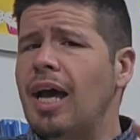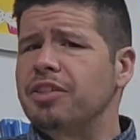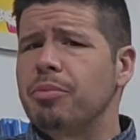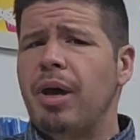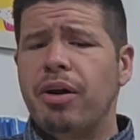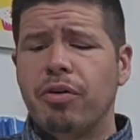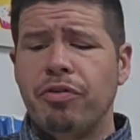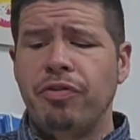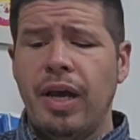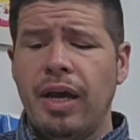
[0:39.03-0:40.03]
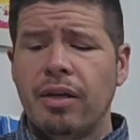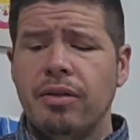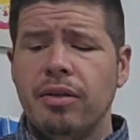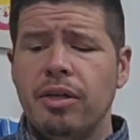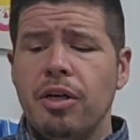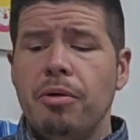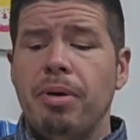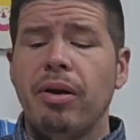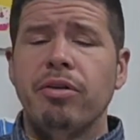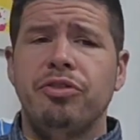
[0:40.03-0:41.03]
As a matter of fact,
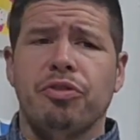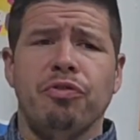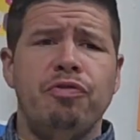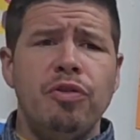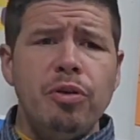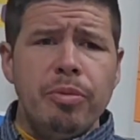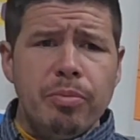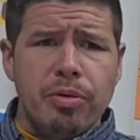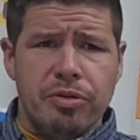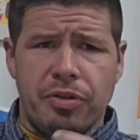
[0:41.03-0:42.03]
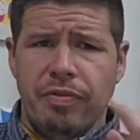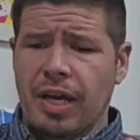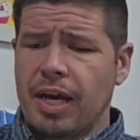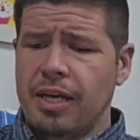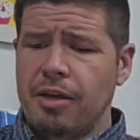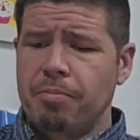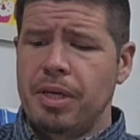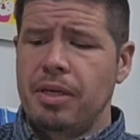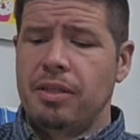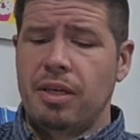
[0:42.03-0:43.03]
parents are full members of the
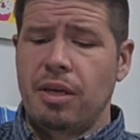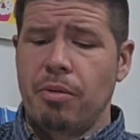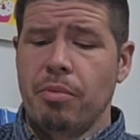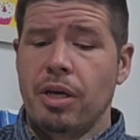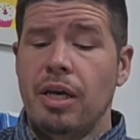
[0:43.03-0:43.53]
IEP team,